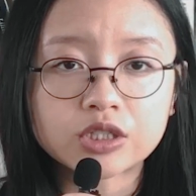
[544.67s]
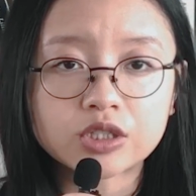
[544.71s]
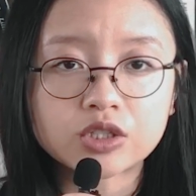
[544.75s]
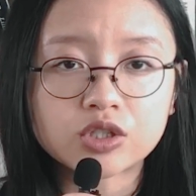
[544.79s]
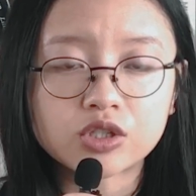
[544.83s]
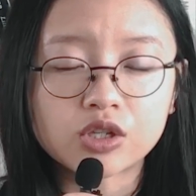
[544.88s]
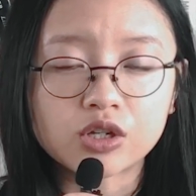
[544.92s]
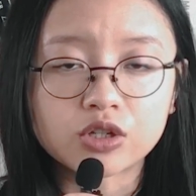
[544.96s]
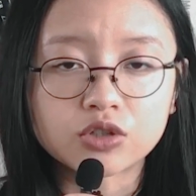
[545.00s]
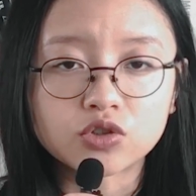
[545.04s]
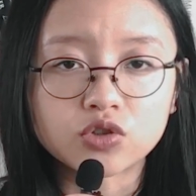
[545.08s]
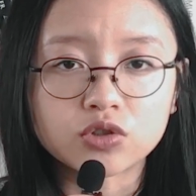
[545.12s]

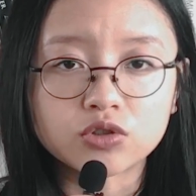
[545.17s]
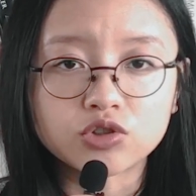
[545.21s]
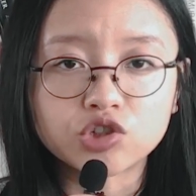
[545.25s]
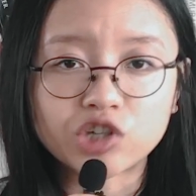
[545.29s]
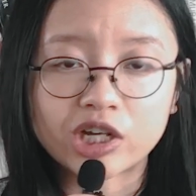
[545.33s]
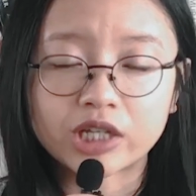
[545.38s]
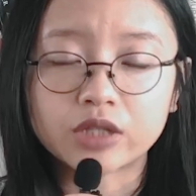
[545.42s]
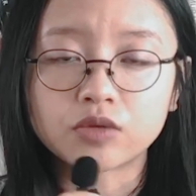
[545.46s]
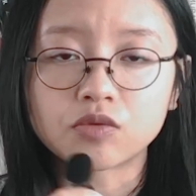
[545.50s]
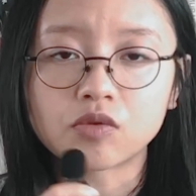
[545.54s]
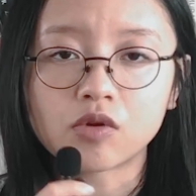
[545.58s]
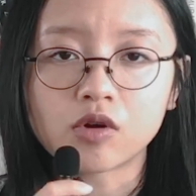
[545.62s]
Tier 2
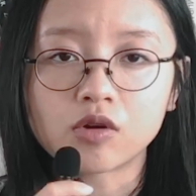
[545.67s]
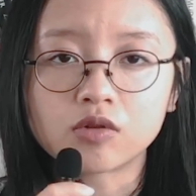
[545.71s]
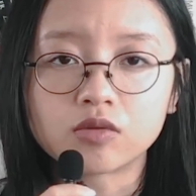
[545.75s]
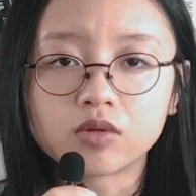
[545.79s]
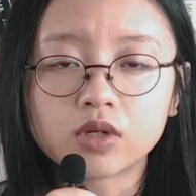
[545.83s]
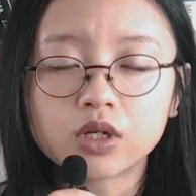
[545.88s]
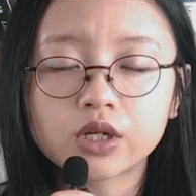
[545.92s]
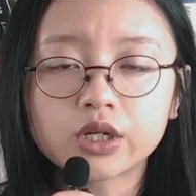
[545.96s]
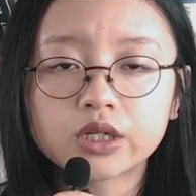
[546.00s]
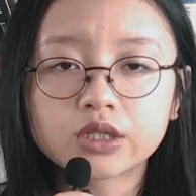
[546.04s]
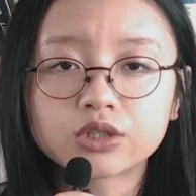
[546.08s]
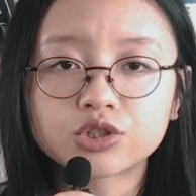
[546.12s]
General
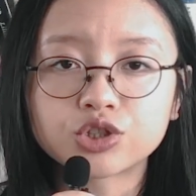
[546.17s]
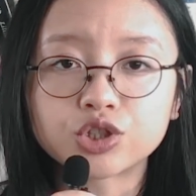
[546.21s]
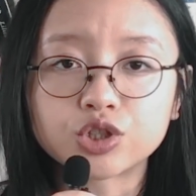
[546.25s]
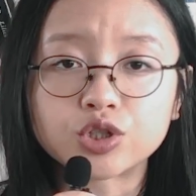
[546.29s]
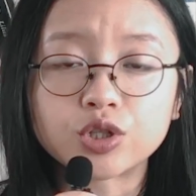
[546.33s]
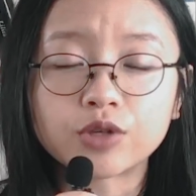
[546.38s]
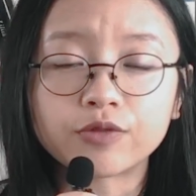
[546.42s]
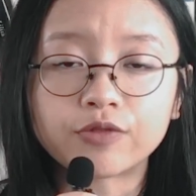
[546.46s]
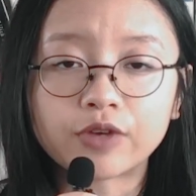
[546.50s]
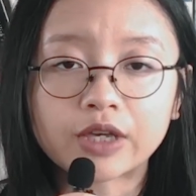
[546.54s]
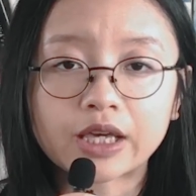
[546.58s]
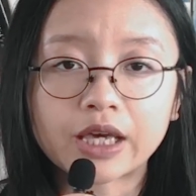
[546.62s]

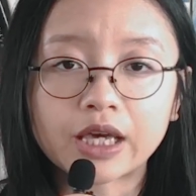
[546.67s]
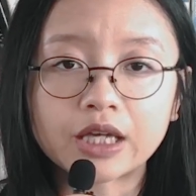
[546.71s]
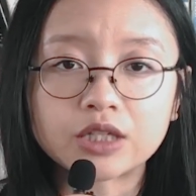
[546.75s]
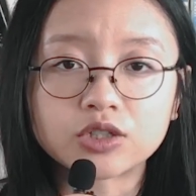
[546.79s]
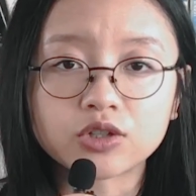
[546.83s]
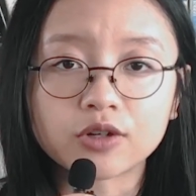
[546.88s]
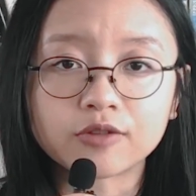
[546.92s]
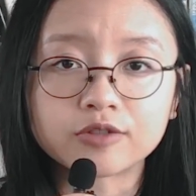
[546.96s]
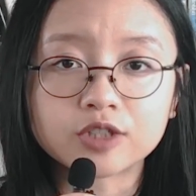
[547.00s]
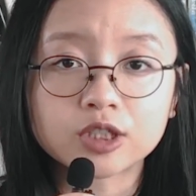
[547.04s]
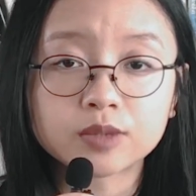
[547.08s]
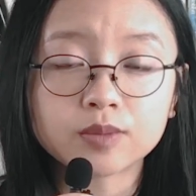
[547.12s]
certificate
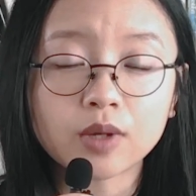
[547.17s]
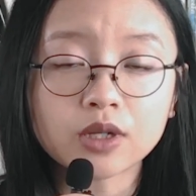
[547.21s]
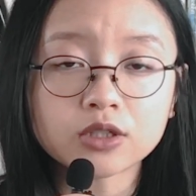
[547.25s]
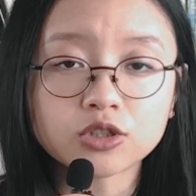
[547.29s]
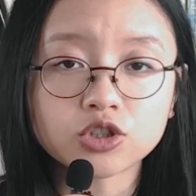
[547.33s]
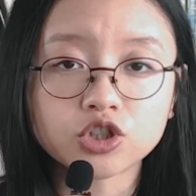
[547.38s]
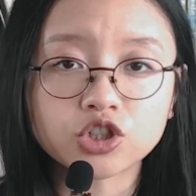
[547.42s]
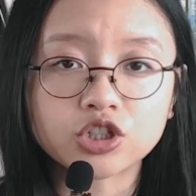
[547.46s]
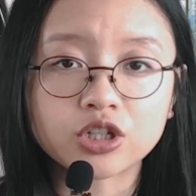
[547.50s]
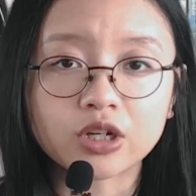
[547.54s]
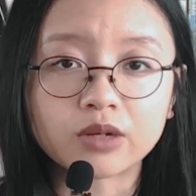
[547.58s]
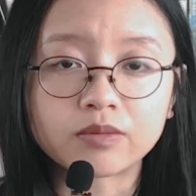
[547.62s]
of
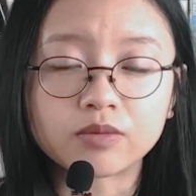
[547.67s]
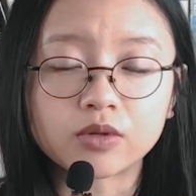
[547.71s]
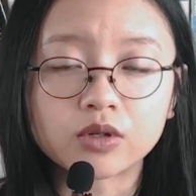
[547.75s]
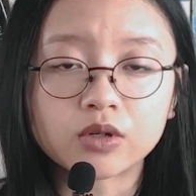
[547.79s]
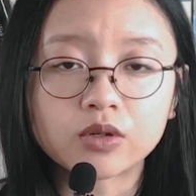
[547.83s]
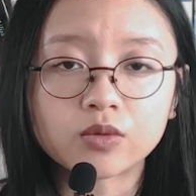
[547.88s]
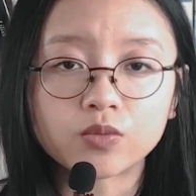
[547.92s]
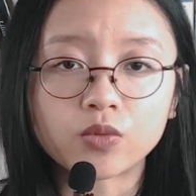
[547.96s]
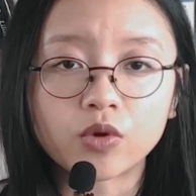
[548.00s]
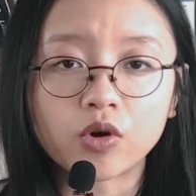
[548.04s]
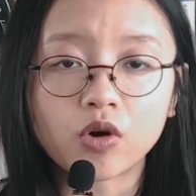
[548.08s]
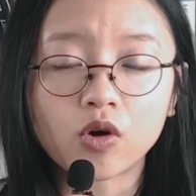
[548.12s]
sponsorship
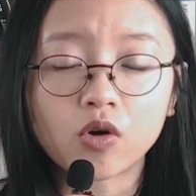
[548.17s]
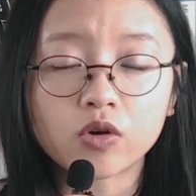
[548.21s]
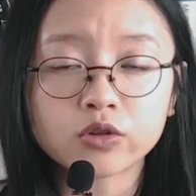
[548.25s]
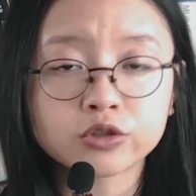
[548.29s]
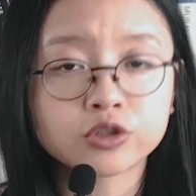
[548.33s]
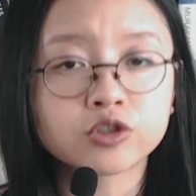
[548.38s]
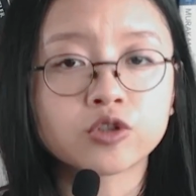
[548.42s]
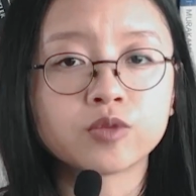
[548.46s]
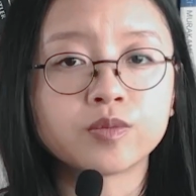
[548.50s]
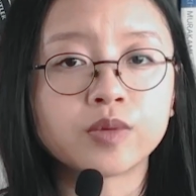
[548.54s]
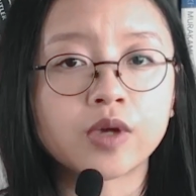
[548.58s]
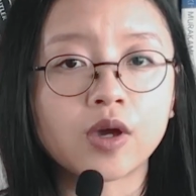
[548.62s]
will
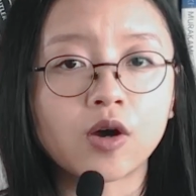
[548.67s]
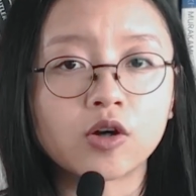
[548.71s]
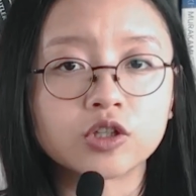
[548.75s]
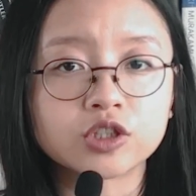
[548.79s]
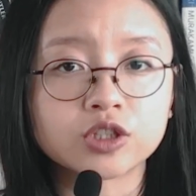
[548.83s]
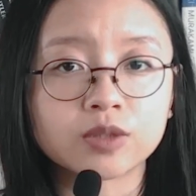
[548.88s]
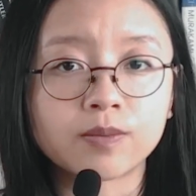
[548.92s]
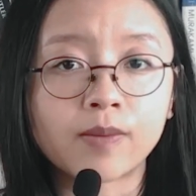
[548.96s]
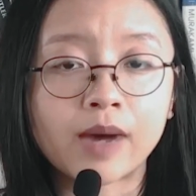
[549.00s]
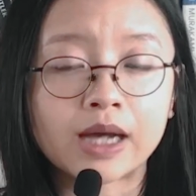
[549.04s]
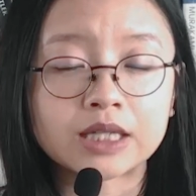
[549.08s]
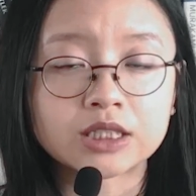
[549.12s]
also be
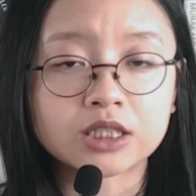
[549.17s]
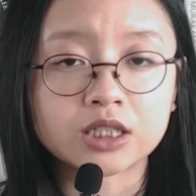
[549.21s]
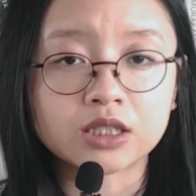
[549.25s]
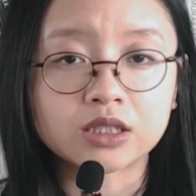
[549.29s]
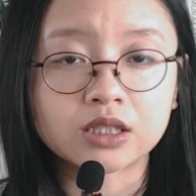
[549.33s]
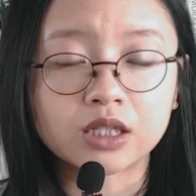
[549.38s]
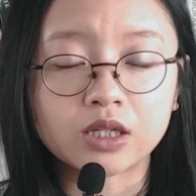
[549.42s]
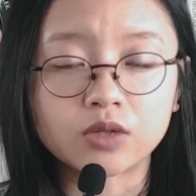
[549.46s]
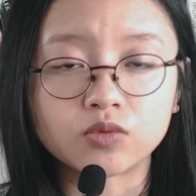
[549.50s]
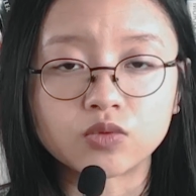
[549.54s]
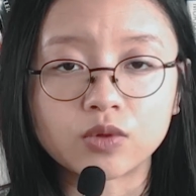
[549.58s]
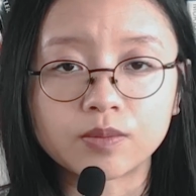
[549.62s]

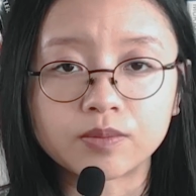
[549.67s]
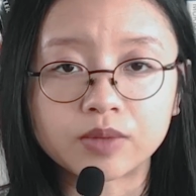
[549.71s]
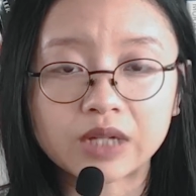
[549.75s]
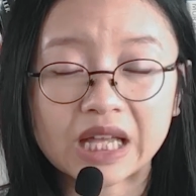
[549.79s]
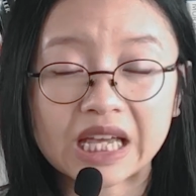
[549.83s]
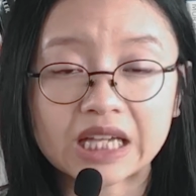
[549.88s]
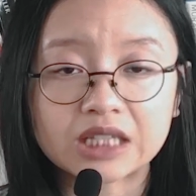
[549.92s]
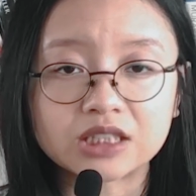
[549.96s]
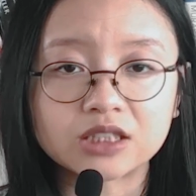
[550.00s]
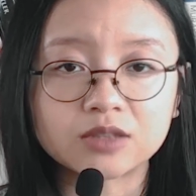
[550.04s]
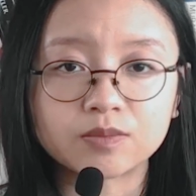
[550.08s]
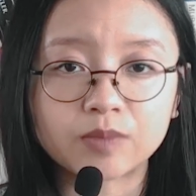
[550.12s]
automatically
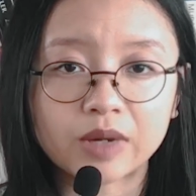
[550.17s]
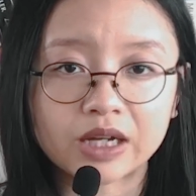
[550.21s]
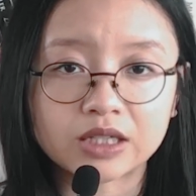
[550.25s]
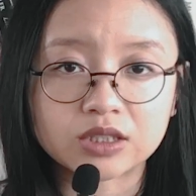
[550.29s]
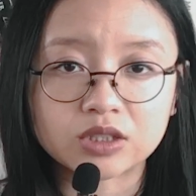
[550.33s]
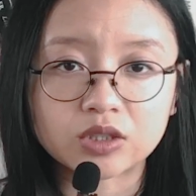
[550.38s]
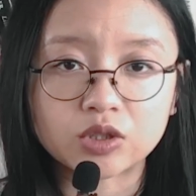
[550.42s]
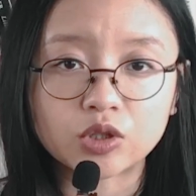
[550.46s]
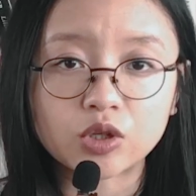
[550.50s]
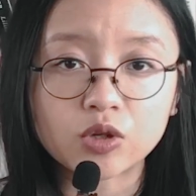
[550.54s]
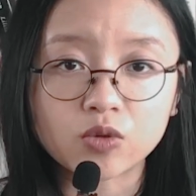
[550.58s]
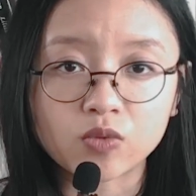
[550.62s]
replaced by
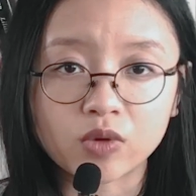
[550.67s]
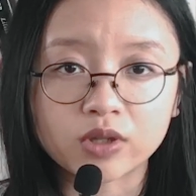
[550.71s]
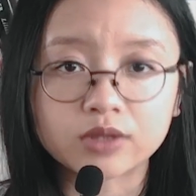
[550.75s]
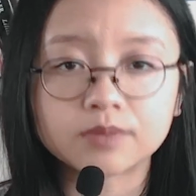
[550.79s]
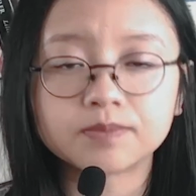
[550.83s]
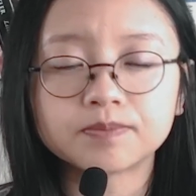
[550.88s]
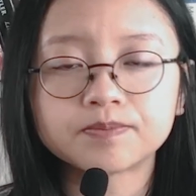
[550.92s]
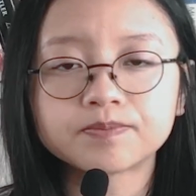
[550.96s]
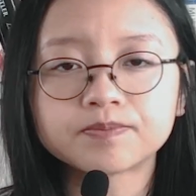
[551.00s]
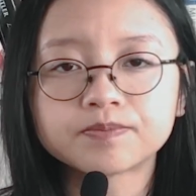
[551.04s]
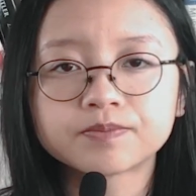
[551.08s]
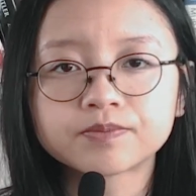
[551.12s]
the new
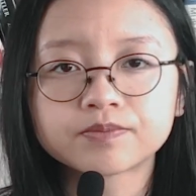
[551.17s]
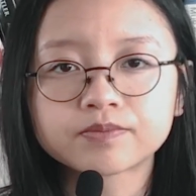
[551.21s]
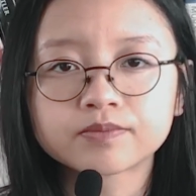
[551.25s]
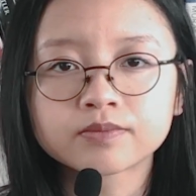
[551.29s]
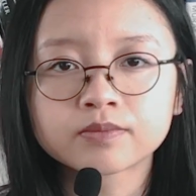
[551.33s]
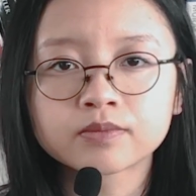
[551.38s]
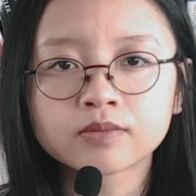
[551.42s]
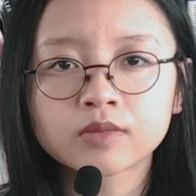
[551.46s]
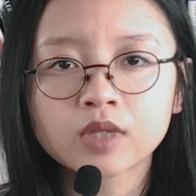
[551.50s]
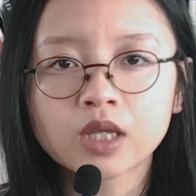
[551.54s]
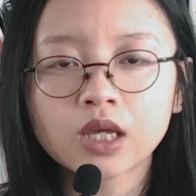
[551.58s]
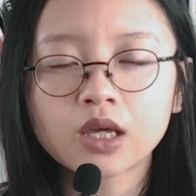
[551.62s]
one.
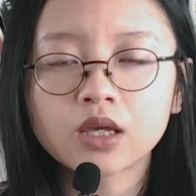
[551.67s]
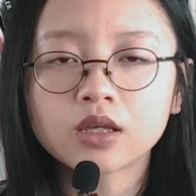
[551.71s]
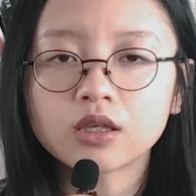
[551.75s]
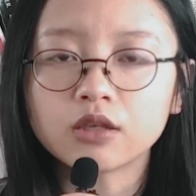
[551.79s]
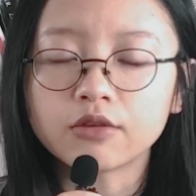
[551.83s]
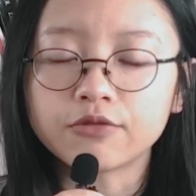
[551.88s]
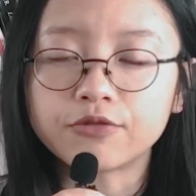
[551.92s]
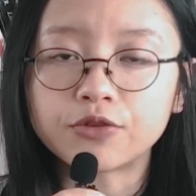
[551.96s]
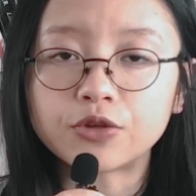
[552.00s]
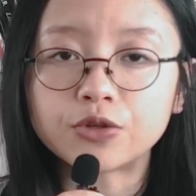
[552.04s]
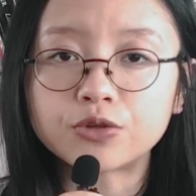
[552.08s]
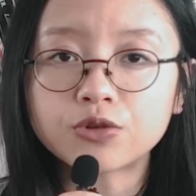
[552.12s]

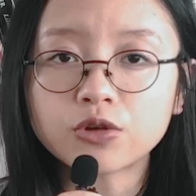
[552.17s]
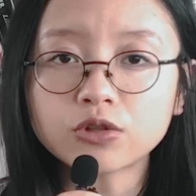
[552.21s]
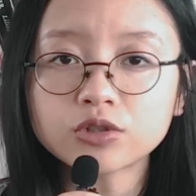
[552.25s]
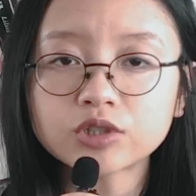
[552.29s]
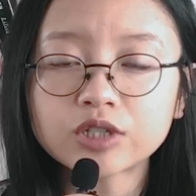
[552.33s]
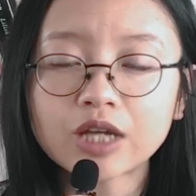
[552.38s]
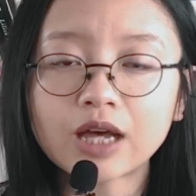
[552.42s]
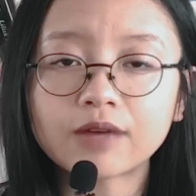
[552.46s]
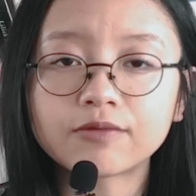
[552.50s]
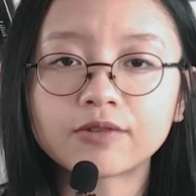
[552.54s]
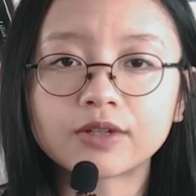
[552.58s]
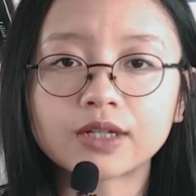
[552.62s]
If you don't
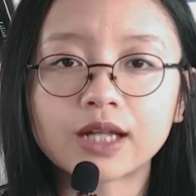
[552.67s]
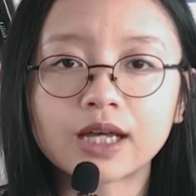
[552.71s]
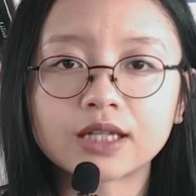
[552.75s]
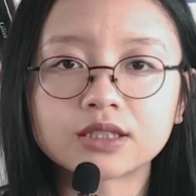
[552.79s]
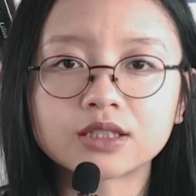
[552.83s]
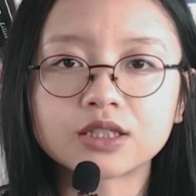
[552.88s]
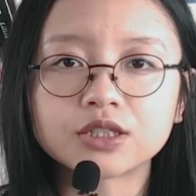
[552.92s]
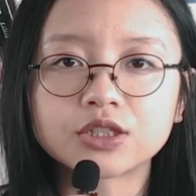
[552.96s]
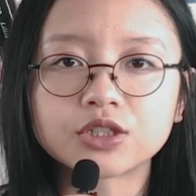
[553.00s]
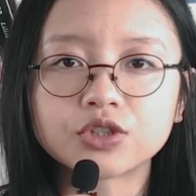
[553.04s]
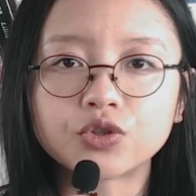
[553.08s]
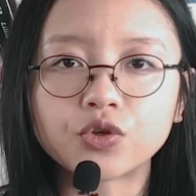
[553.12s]
have a
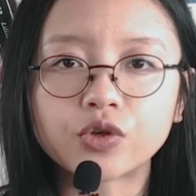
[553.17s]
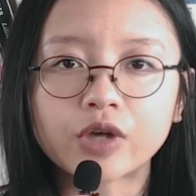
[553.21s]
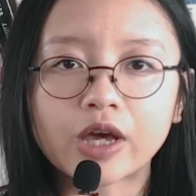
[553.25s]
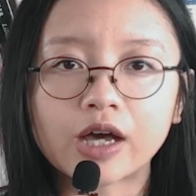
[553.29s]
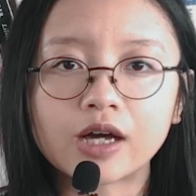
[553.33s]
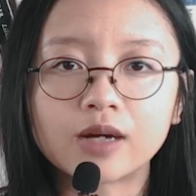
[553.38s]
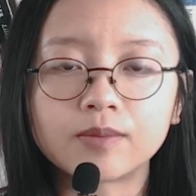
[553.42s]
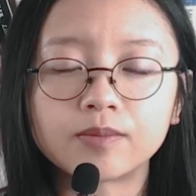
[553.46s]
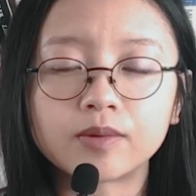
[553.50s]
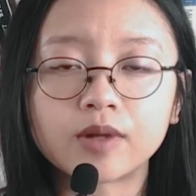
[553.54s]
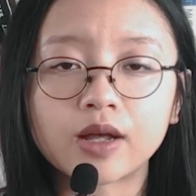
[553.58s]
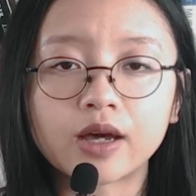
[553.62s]
license, you can
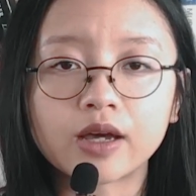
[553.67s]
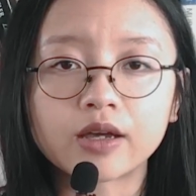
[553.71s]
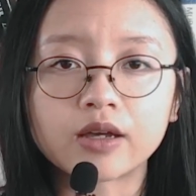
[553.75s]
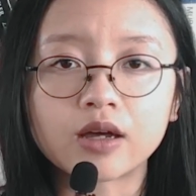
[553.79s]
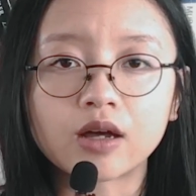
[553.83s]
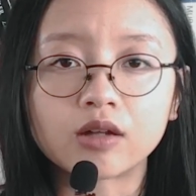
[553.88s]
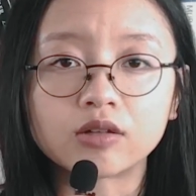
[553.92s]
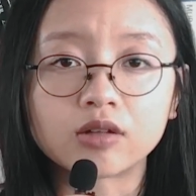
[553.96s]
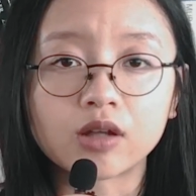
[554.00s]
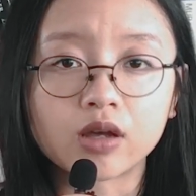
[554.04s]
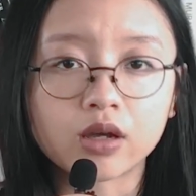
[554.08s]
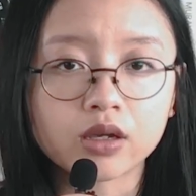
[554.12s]
apply
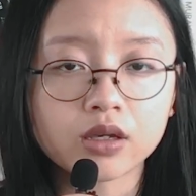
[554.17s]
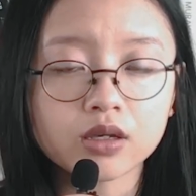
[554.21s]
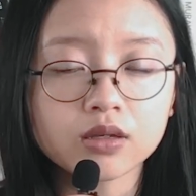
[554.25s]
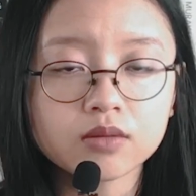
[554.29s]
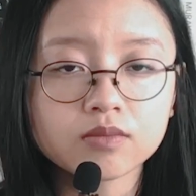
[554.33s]
online.